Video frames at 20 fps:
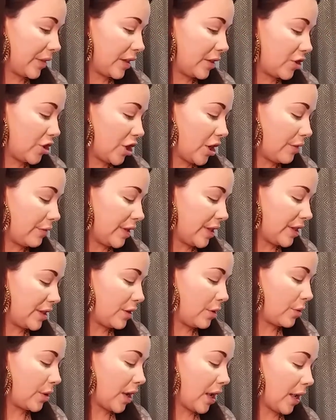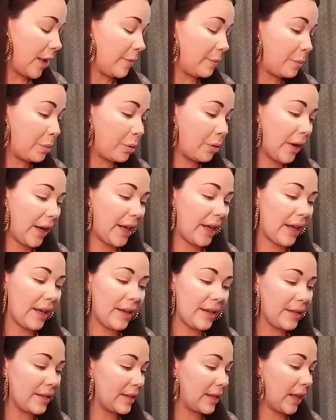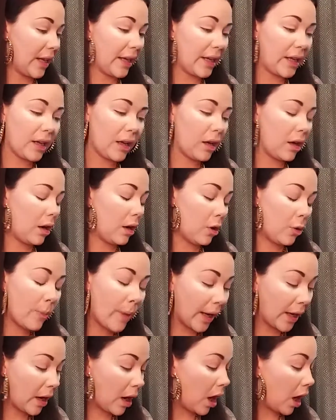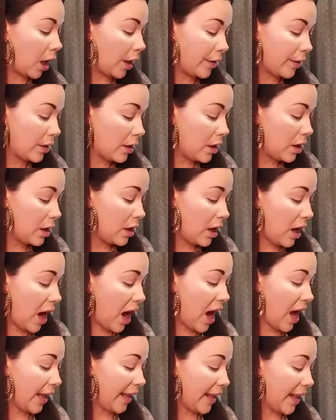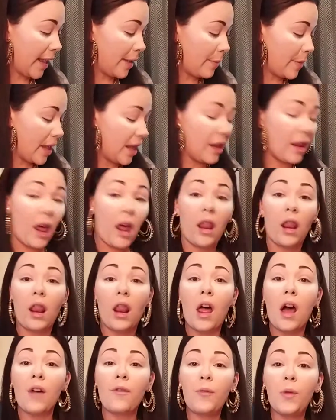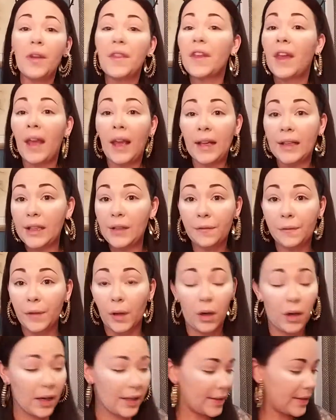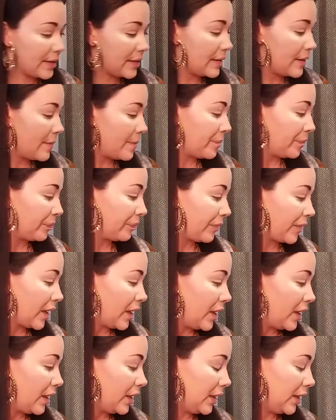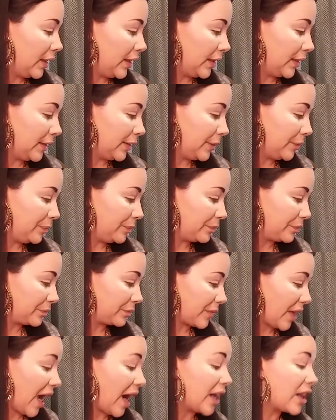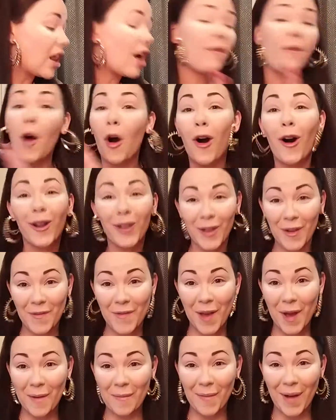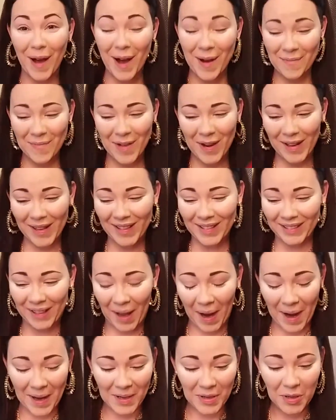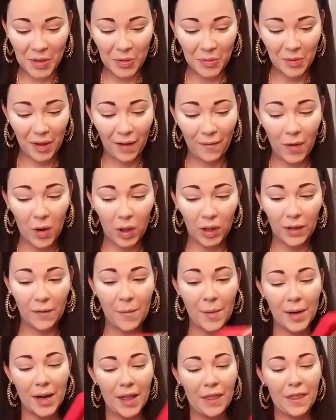Cherry Soda, and Prick is like, oh my god. I am in love with Candy Floss. I love all of them. I'm not gonna lie. I do love all of them. And I